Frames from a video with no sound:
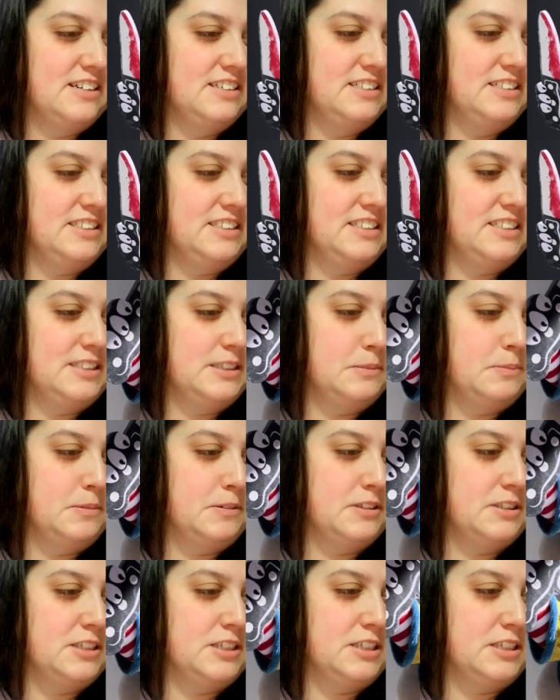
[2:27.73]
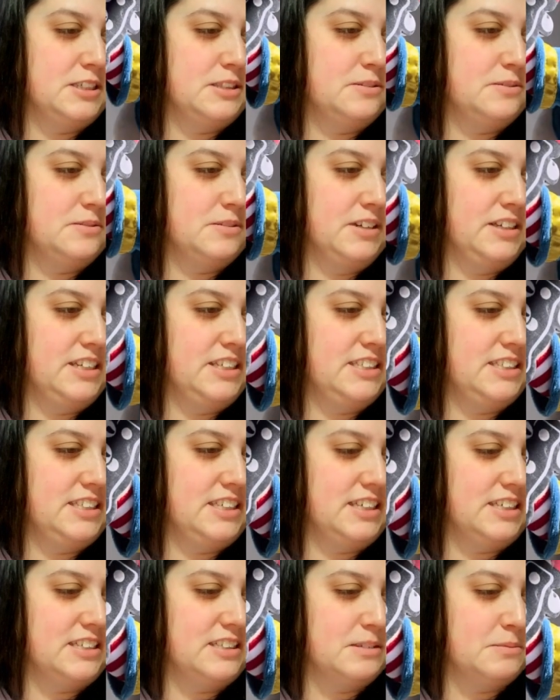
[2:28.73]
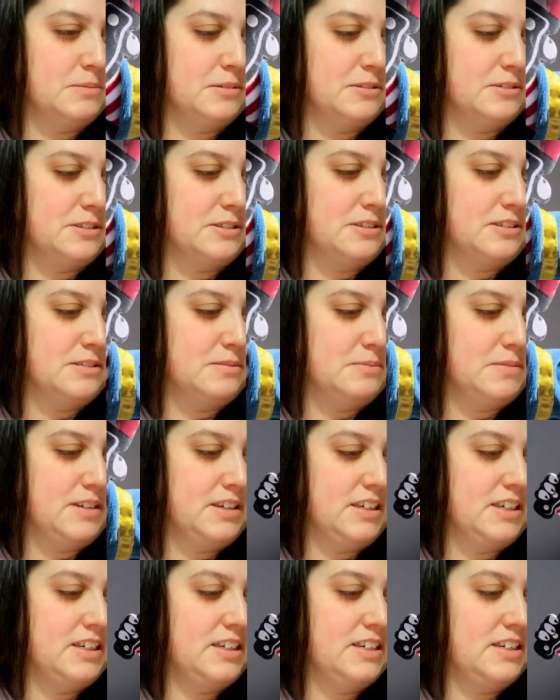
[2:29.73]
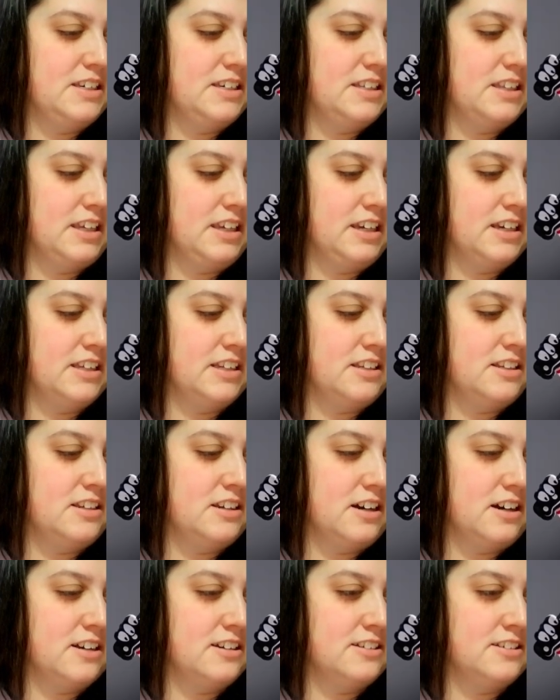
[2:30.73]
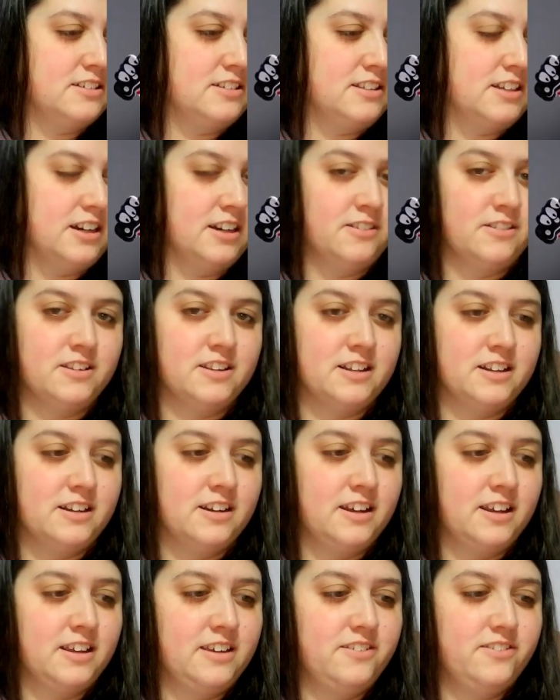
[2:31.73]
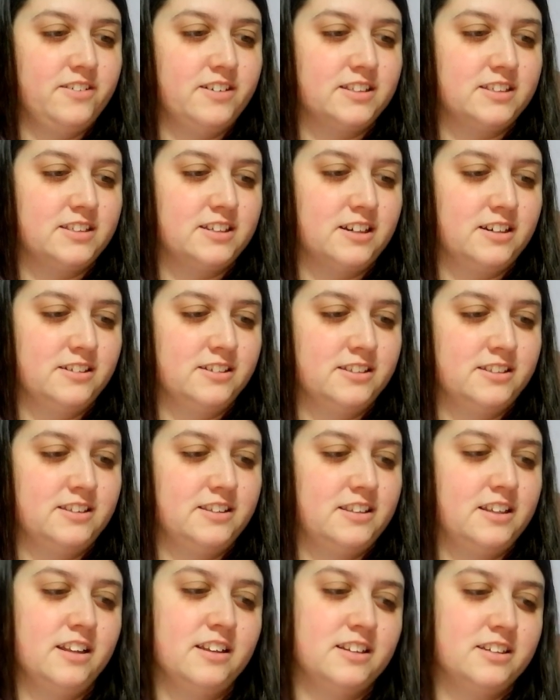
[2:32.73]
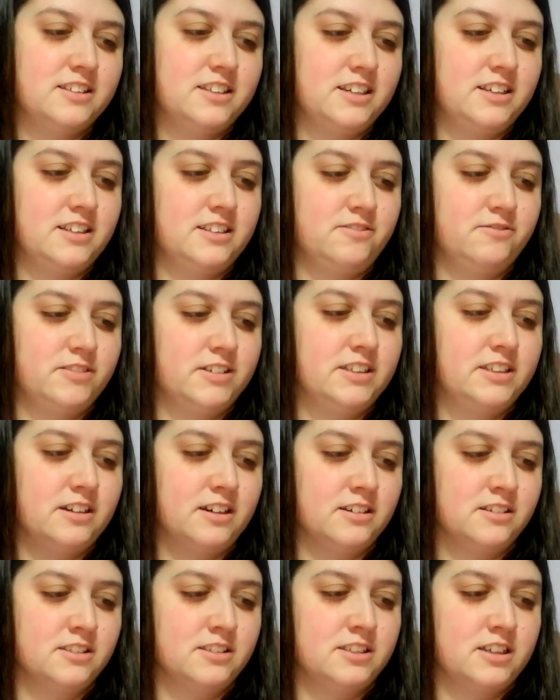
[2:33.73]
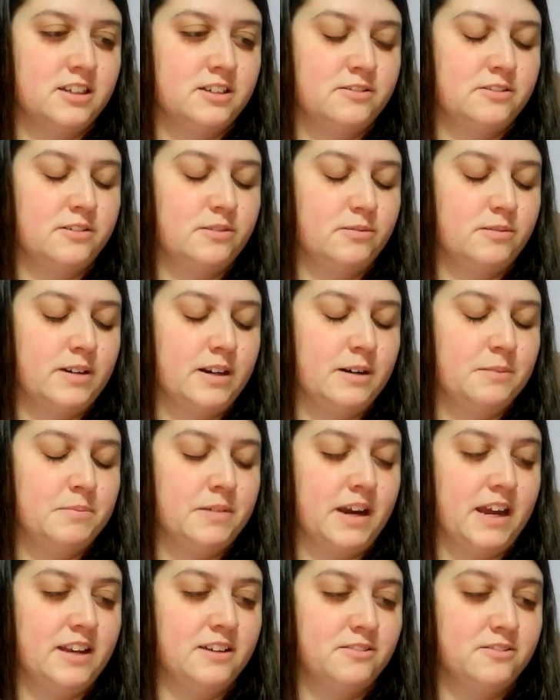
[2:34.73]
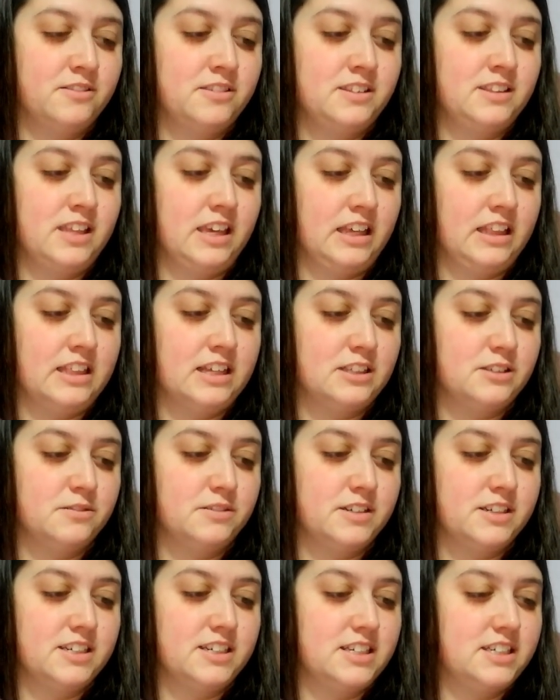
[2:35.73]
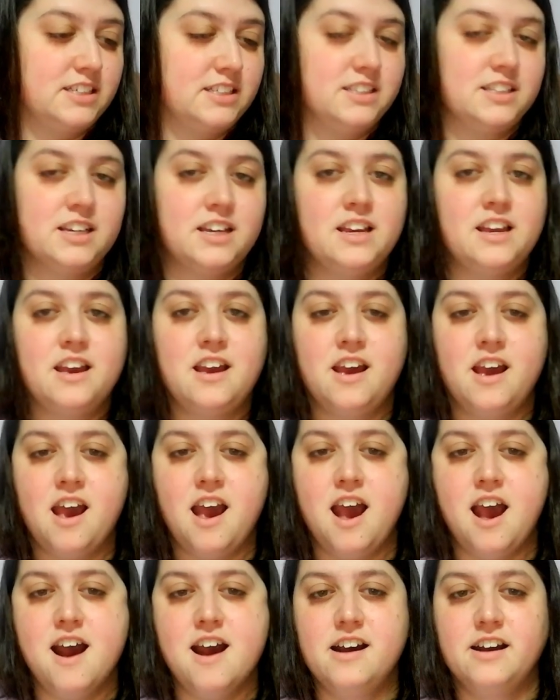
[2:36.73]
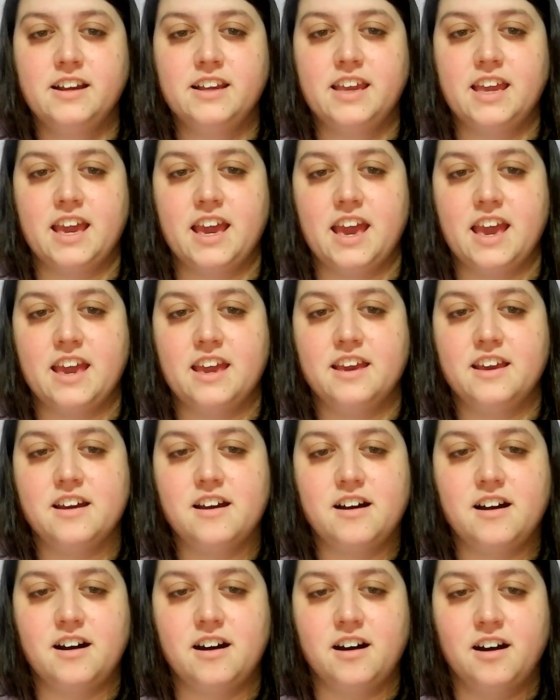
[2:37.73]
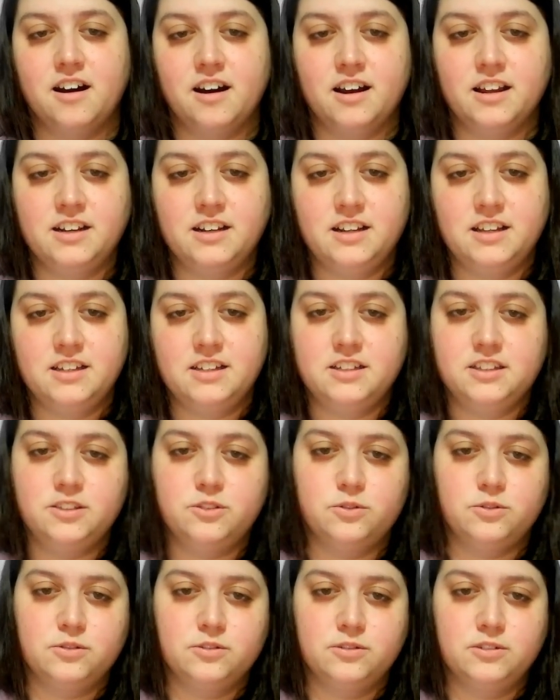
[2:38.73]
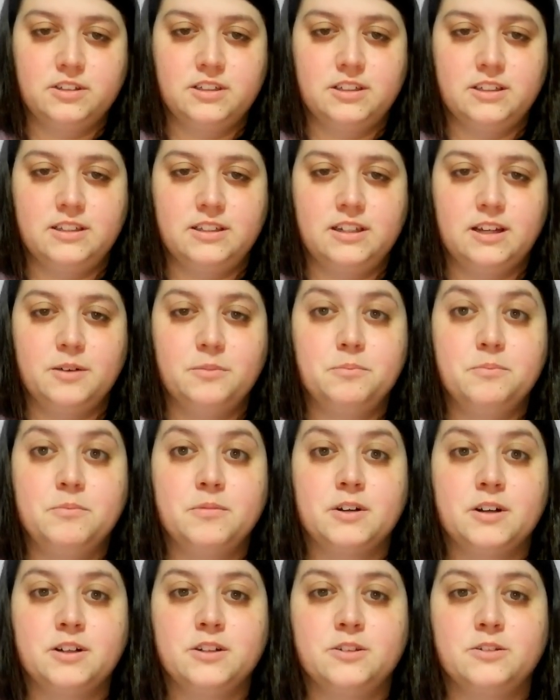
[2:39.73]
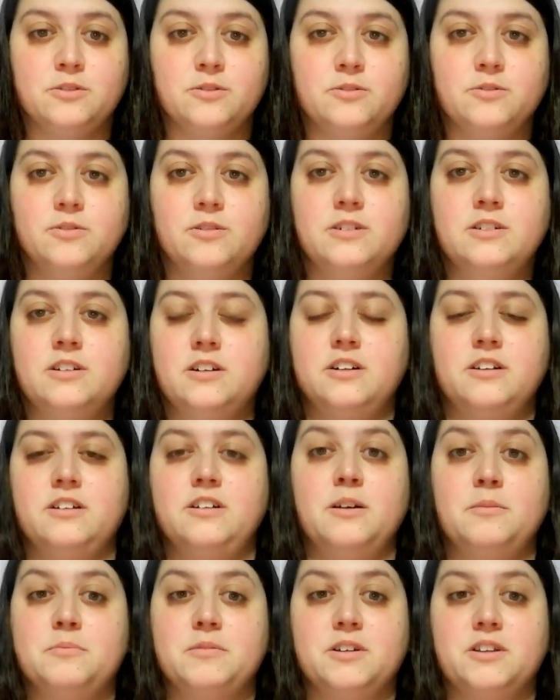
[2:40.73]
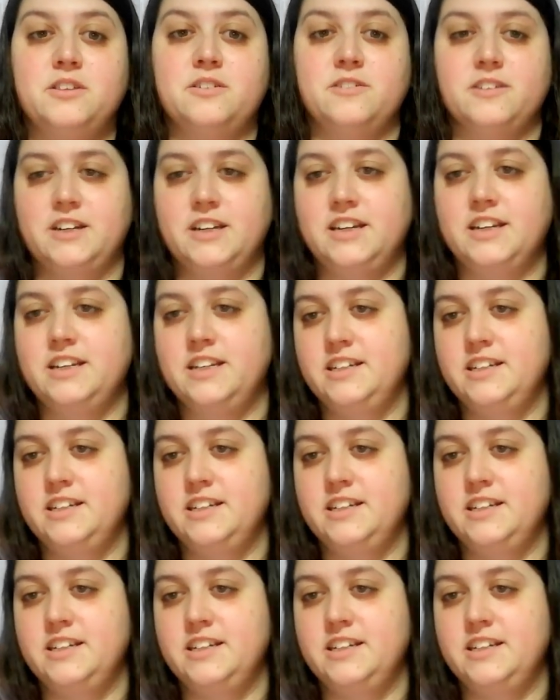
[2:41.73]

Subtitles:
Is he supposed to just, what is he supposed to be? Like a Donald Duck with a knife? Because Donald, that looks like what Donald Duck would wear, but I don't think that's what it is. Okay, on to number two, or number three.